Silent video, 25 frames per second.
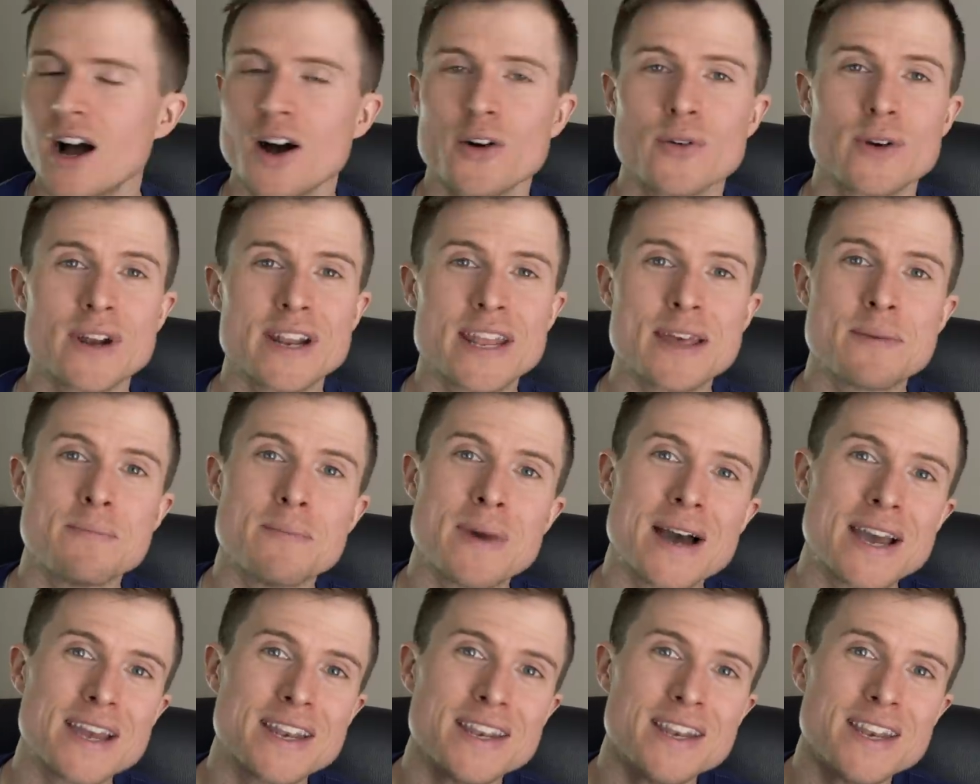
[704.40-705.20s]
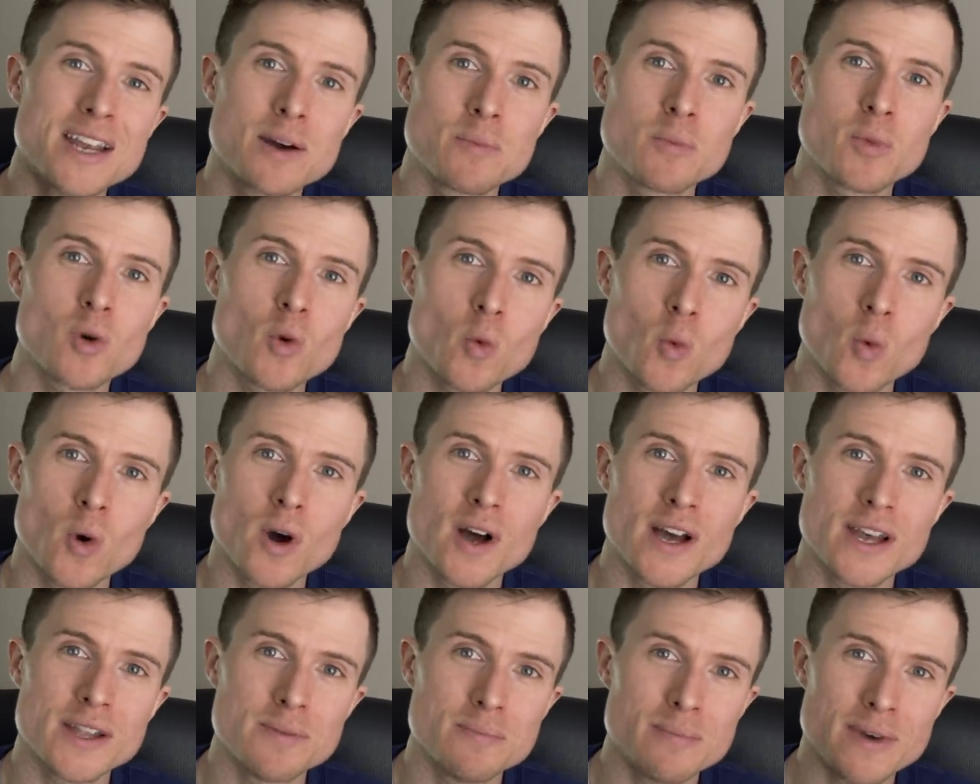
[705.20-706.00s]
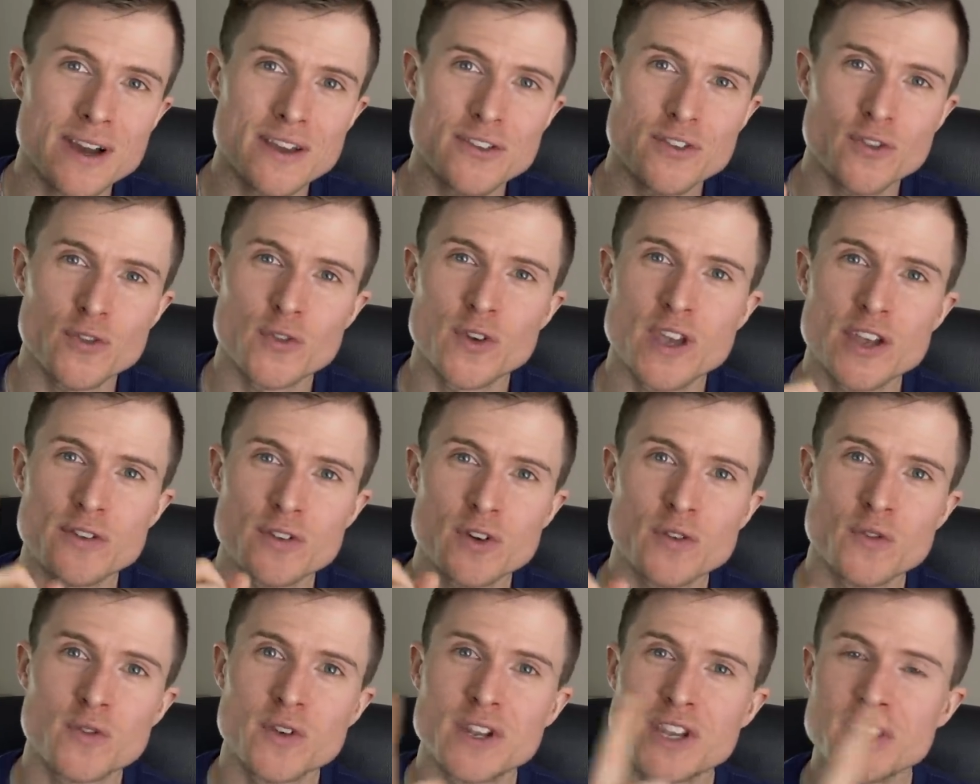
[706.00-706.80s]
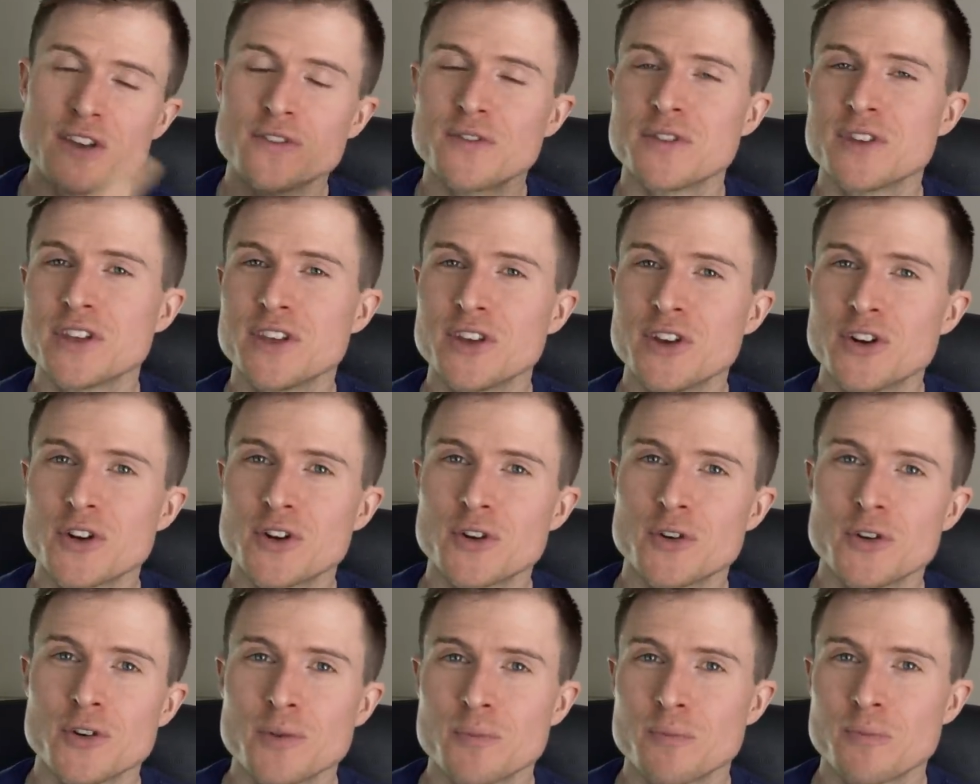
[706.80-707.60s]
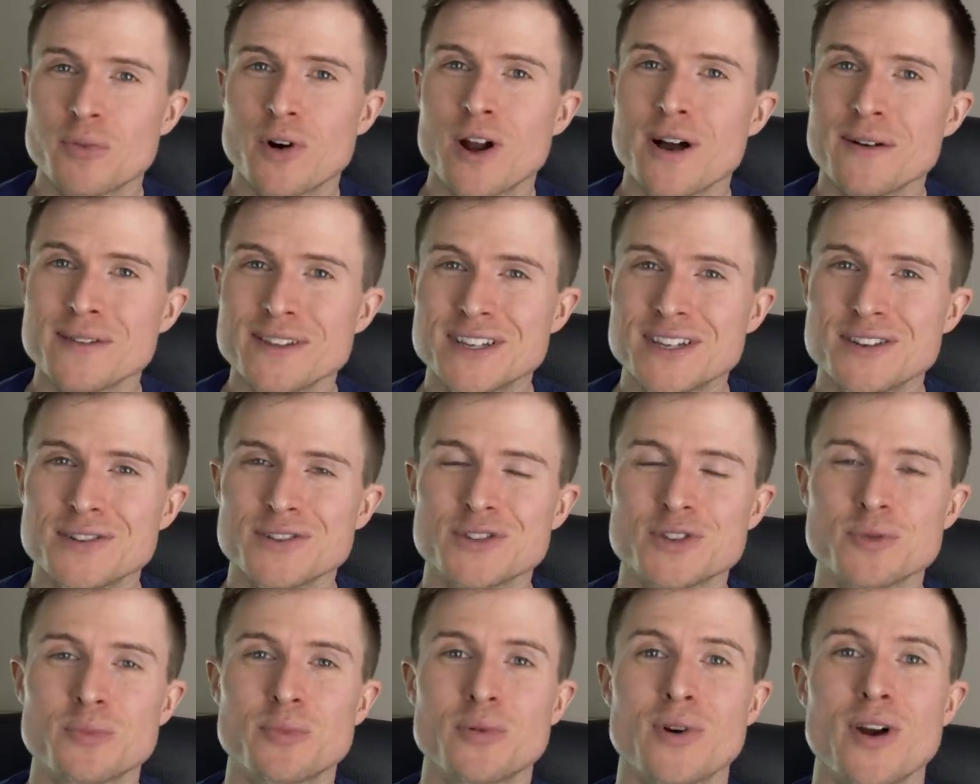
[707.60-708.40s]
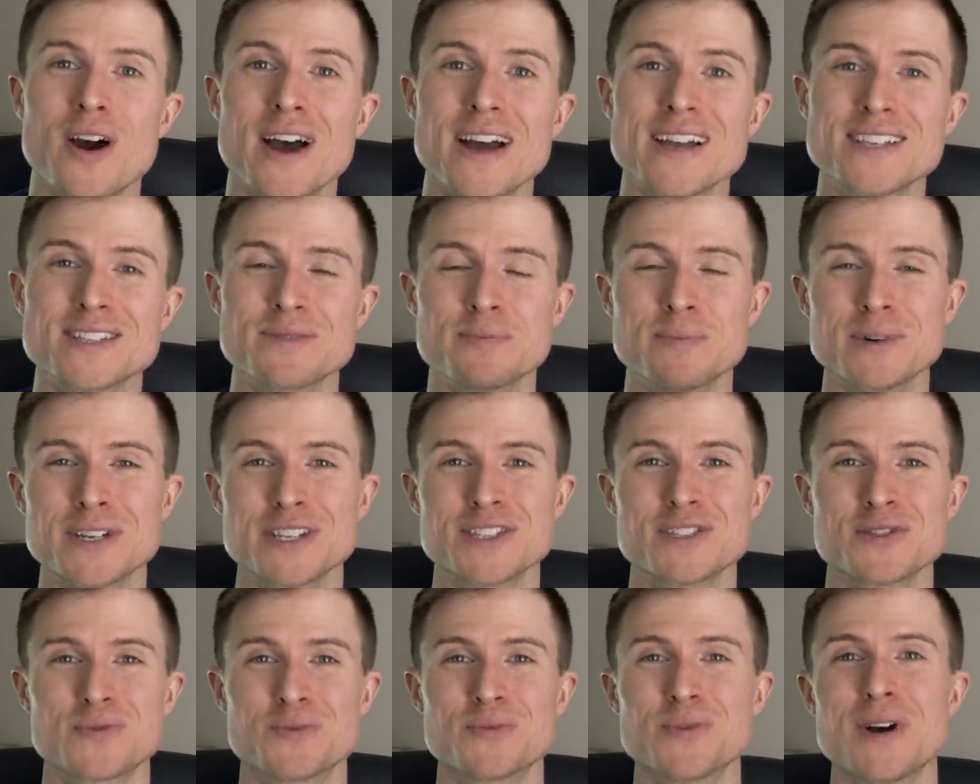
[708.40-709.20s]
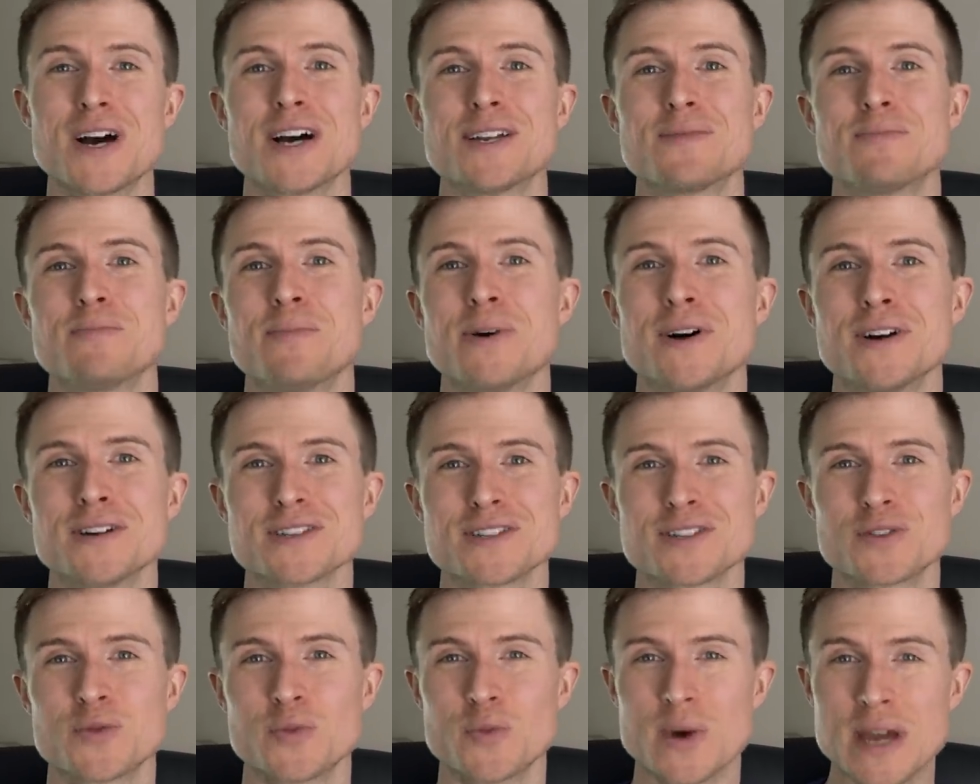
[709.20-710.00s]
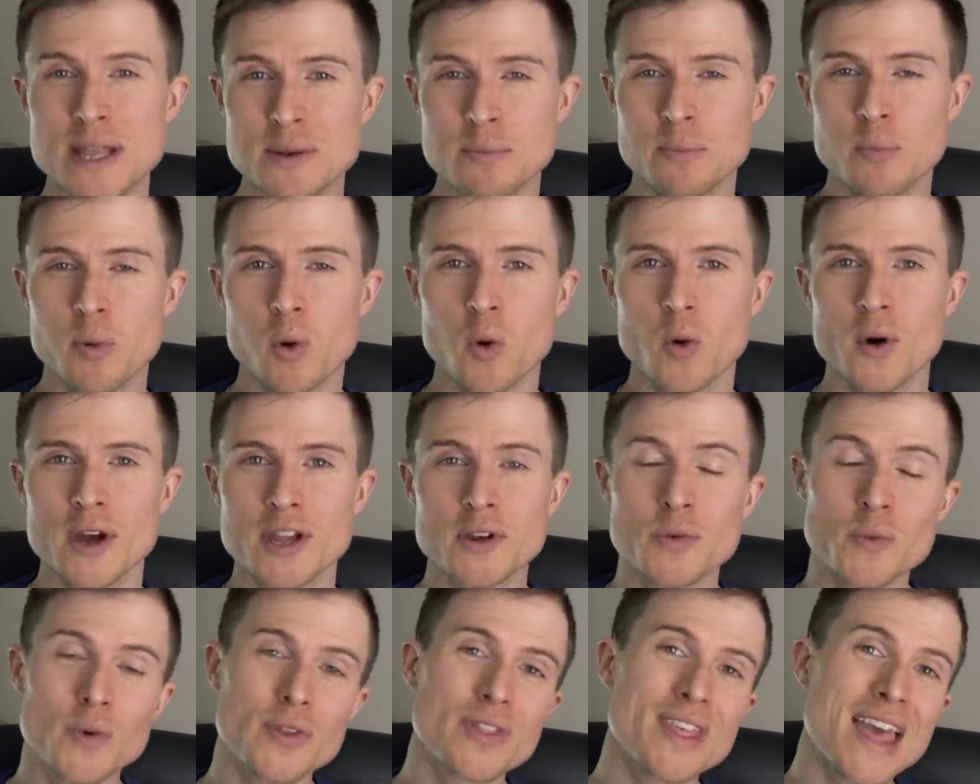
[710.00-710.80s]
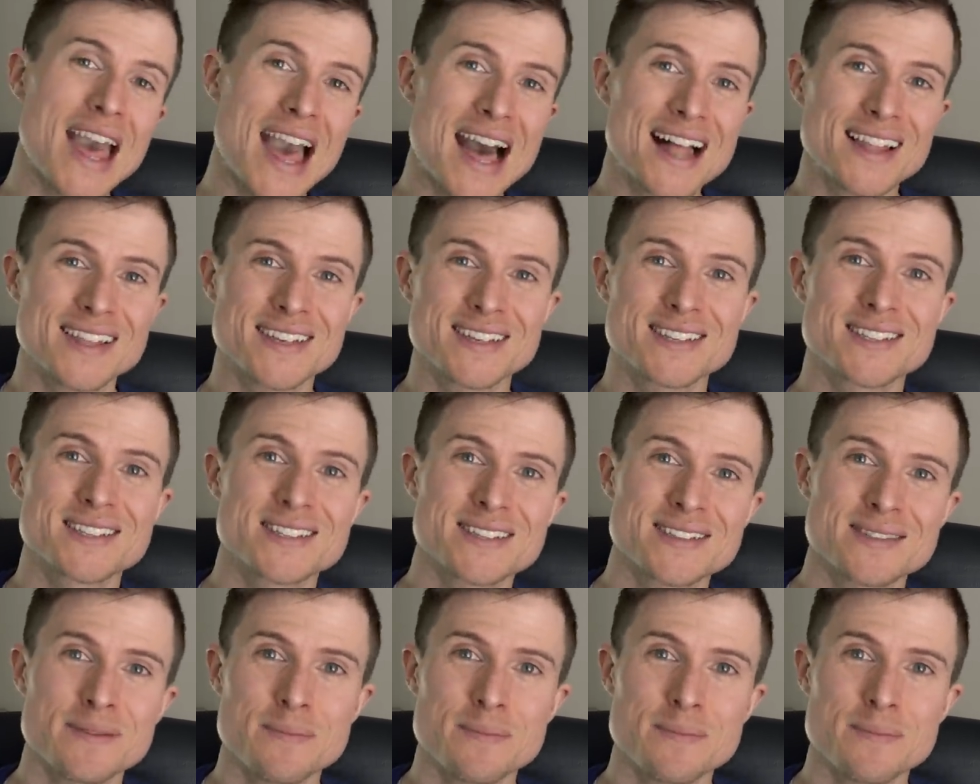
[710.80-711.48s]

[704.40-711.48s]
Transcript: All right, and my number one, my favorite video of the year, probably no surprise, but it's rock punk Red Point with Alex